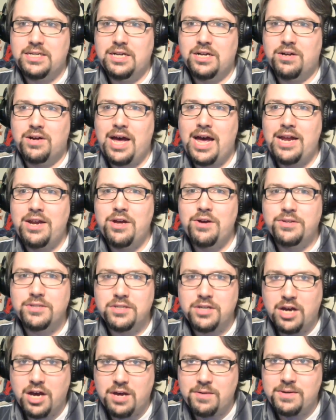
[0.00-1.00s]
you know i know
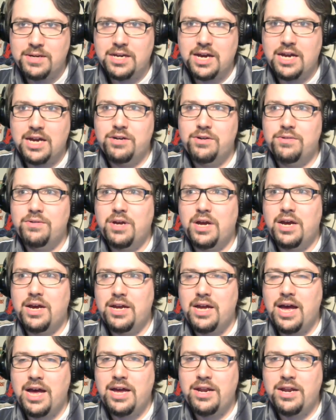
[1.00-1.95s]
it's comic i know i,